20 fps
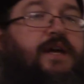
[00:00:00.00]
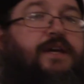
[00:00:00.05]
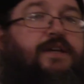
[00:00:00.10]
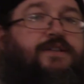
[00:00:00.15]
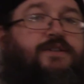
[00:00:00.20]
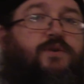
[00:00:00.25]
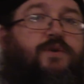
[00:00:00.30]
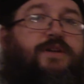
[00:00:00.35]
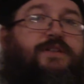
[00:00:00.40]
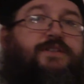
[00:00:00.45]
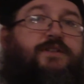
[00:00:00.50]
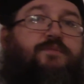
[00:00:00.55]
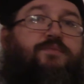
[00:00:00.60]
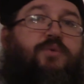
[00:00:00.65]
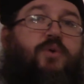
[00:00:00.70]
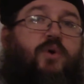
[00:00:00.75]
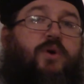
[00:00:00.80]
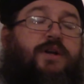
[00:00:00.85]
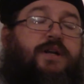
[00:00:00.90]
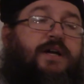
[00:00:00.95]
So it's
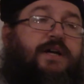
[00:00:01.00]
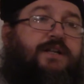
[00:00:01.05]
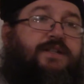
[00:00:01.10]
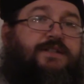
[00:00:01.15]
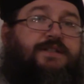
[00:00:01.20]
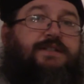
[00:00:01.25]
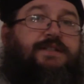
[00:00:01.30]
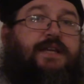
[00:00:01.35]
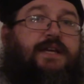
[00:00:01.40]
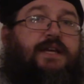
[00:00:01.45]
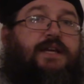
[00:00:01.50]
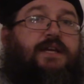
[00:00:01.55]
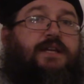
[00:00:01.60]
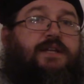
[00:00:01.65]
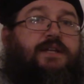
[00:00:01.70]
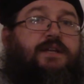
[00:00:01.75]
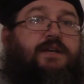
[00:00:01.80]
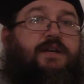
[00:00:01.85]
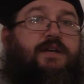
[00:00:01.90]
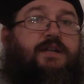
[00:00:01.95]
important to
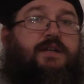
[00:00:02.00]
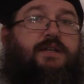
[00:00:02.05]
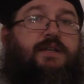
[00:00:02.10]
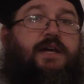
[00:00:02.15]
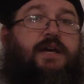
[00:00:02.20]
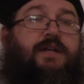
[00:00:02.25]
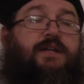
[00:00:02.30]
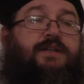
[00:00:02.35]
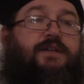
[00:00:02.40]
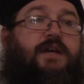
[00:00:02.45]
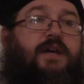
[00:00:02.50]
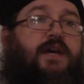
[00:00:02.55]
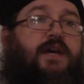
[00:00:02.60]
understand that